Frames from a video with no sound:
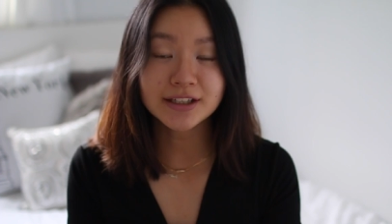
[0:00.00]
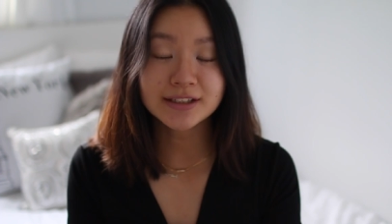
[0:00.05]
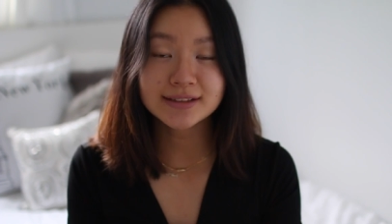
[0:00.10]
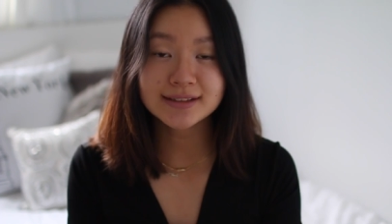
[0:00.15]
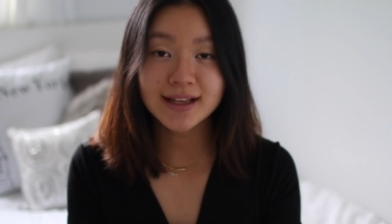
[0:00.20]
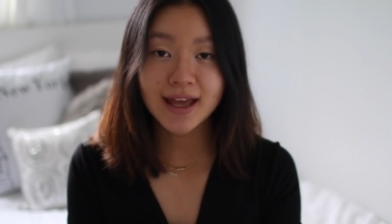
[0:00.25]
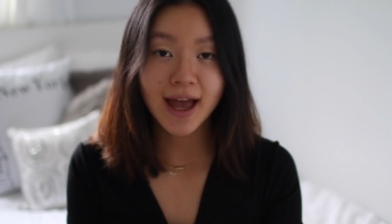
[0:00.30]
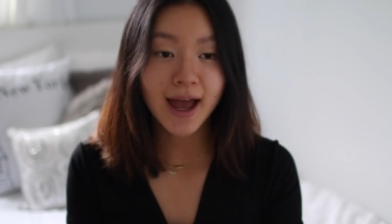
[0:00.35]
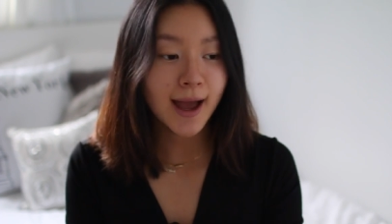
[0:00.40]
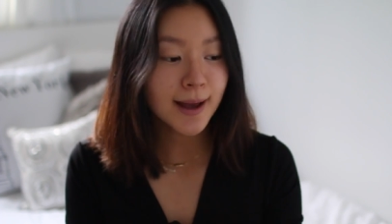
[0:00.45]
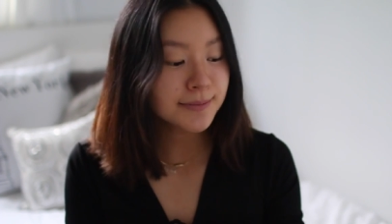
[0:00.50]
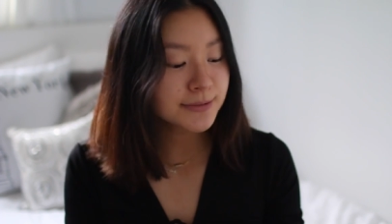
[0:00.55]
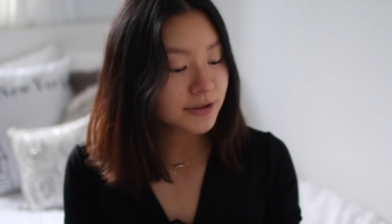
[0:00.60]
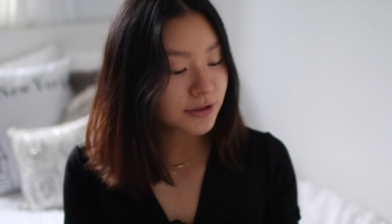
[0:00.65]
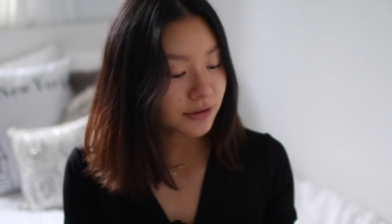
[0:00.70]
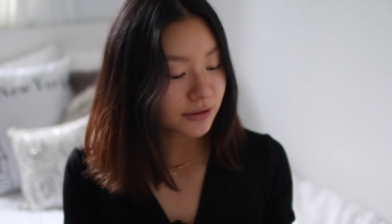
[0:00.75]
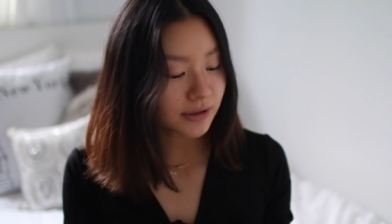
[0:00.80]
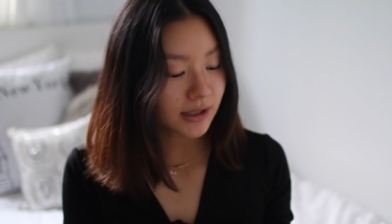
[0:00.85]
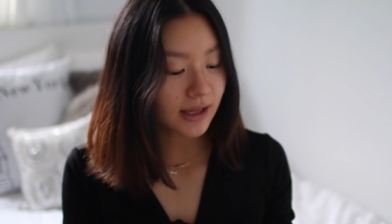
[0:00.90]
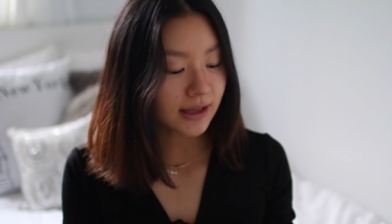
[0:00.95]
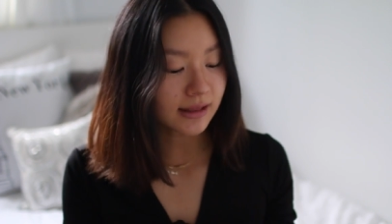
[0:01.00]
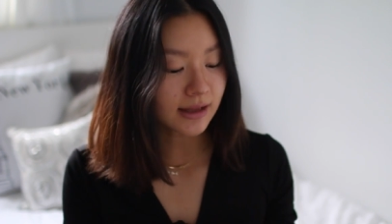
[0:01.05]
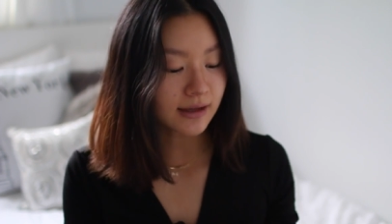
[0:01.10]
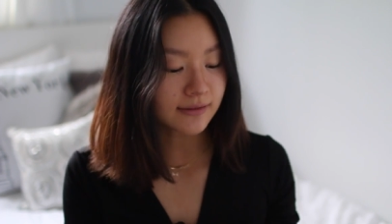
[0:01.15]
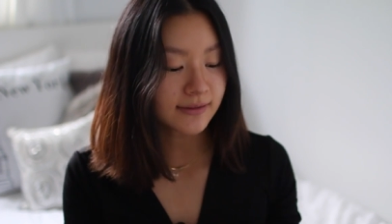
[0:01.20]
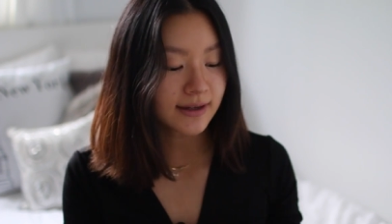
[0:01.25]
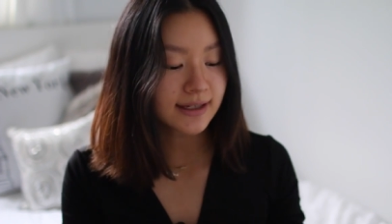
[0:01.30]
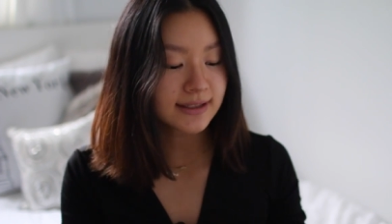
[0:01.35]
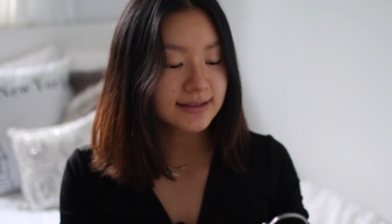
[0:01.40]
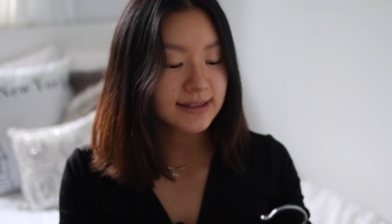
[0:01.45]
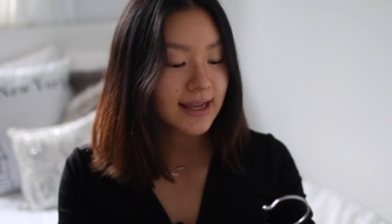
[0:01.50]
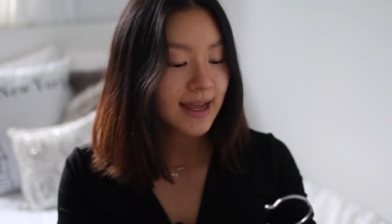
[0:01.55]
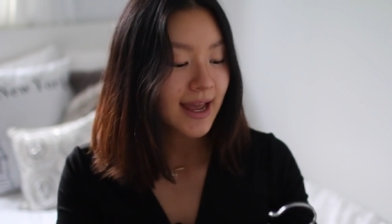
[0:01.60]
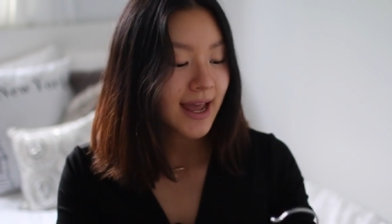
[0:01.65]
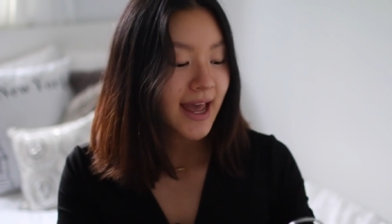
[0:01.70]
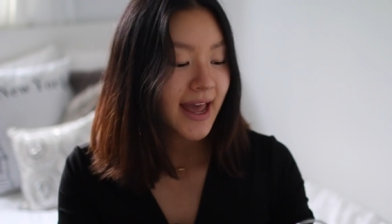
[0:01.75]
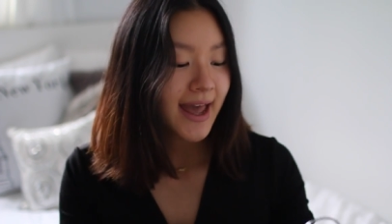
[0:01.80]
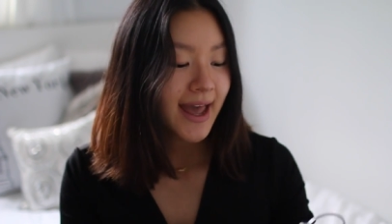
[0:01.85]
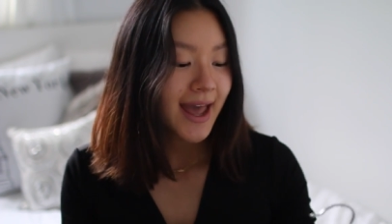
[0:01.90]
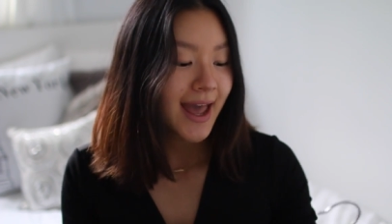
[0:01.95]
just absolutely love it.
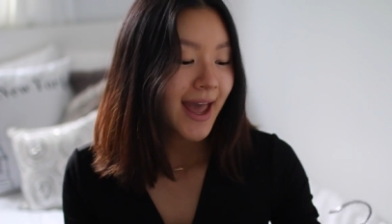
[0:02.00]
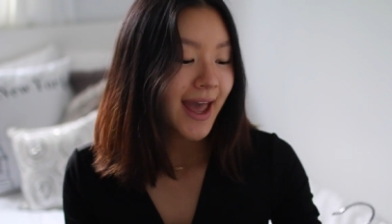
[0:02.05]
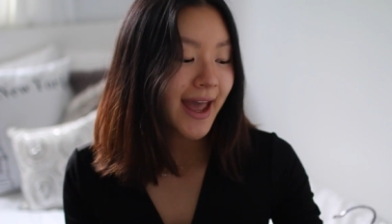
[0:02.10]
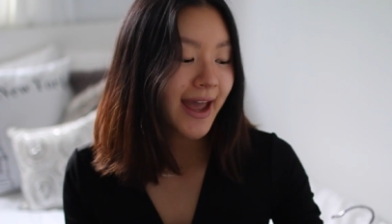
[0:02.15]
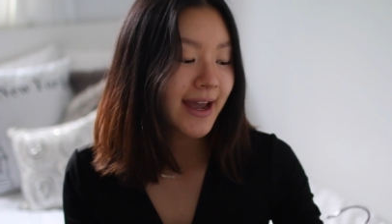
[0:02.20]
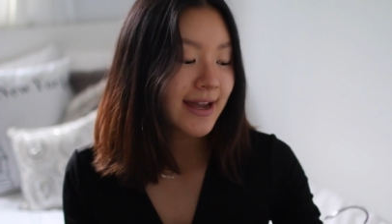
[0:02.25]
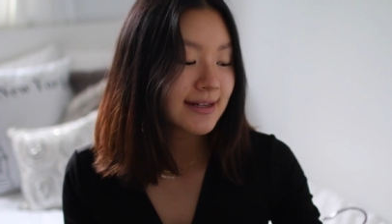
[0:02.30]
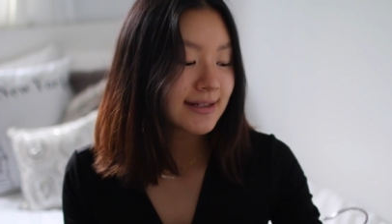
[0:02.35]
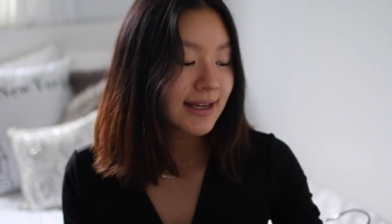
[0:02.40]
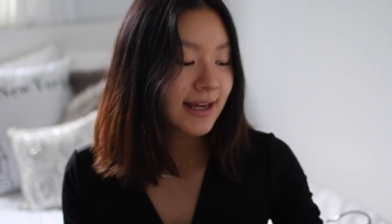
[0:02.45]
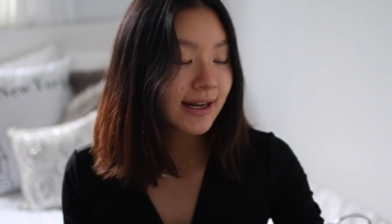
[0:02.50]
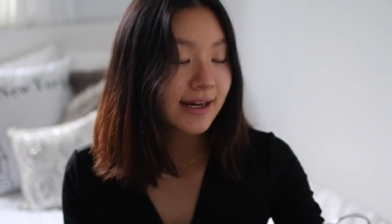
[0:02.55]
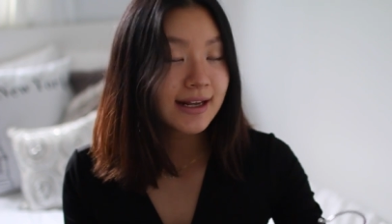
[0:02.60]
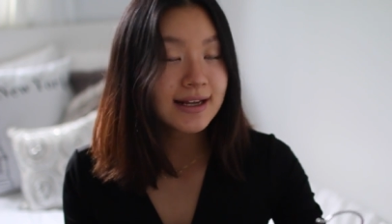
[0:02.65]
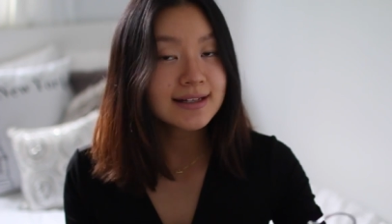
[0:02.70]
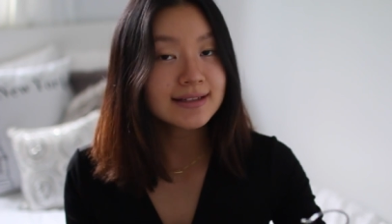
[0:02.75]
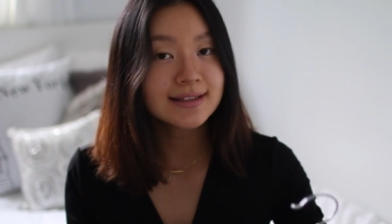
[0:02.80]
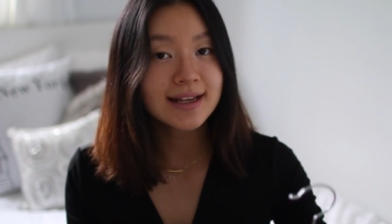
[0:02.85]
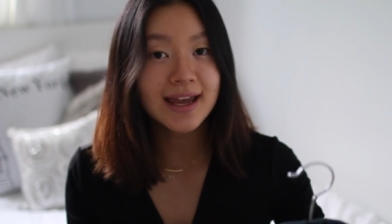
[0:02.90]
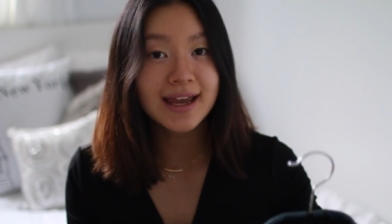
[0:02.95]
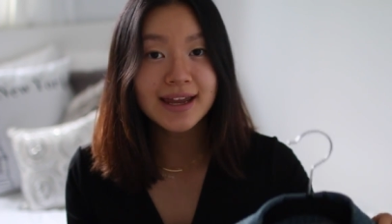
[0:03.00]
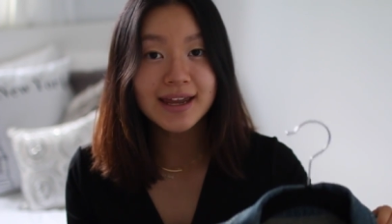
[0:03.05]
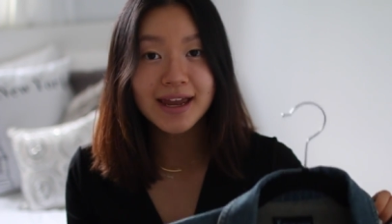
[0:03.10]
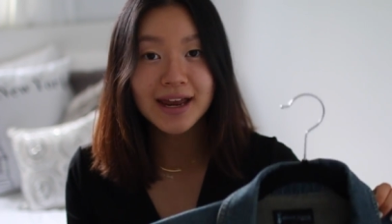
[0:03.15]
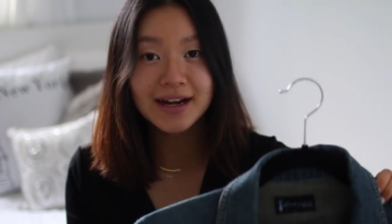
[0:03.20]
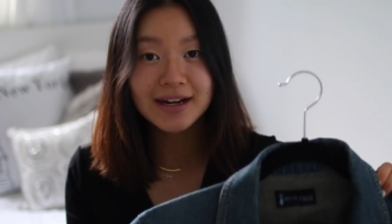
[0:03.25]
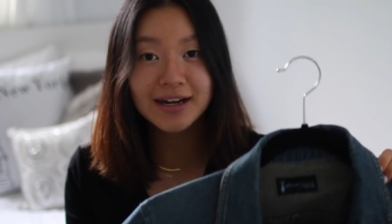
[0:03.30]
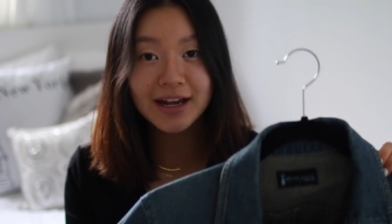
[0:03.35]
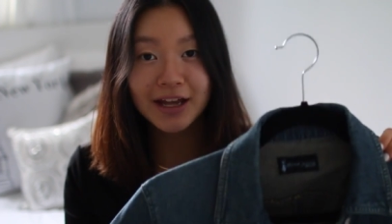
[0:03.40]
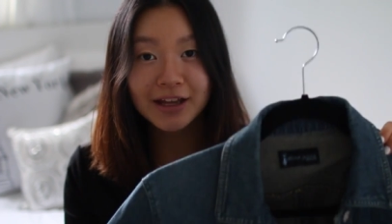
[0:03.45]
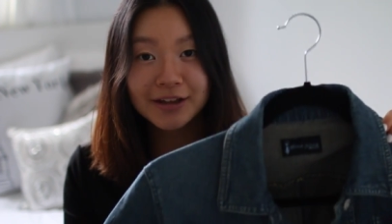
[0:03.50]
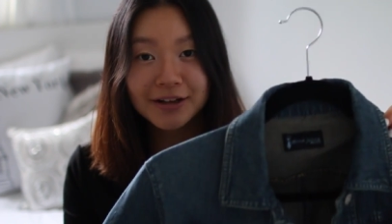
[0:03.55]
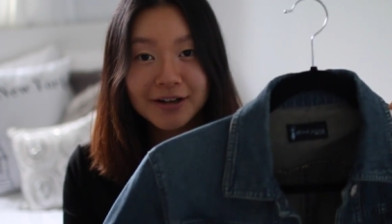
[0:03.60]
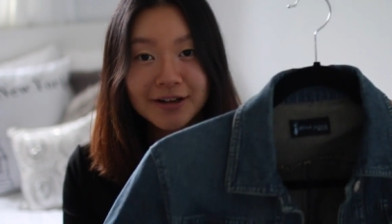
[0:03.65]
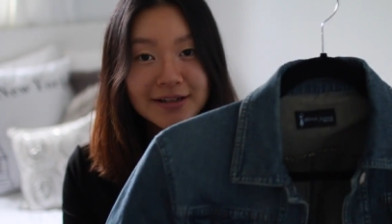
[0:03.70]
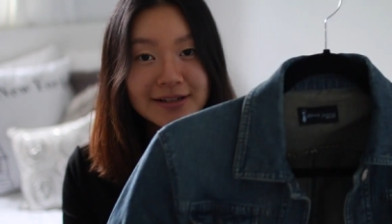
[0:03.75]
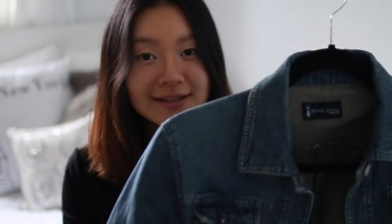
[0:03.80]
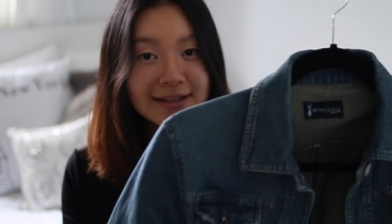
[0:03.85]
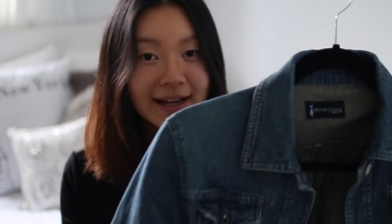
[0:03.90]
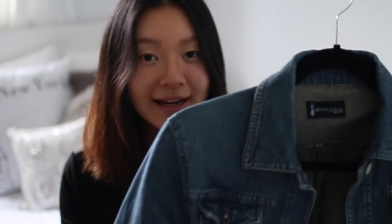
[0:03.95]
And it is a,
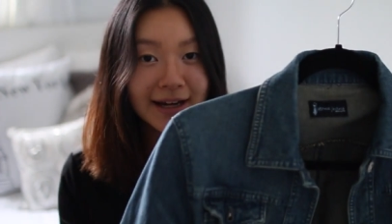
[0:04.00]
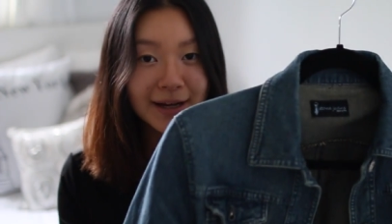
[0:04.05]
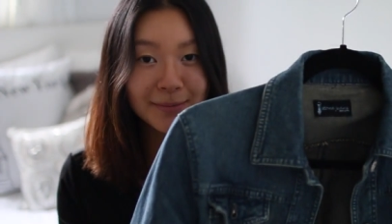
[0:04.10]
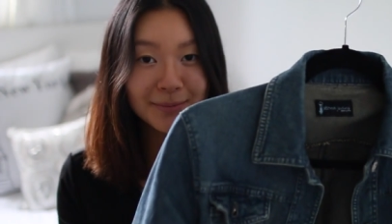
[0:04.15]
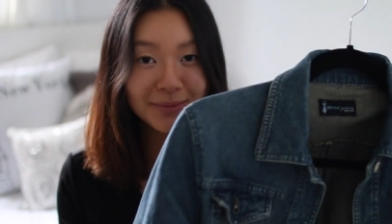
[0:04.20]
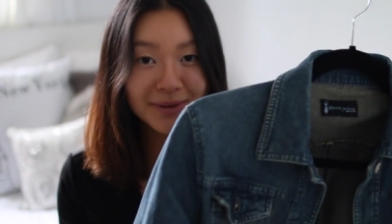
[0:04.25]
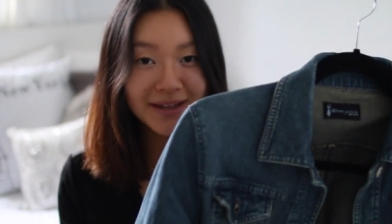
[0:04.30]
another denim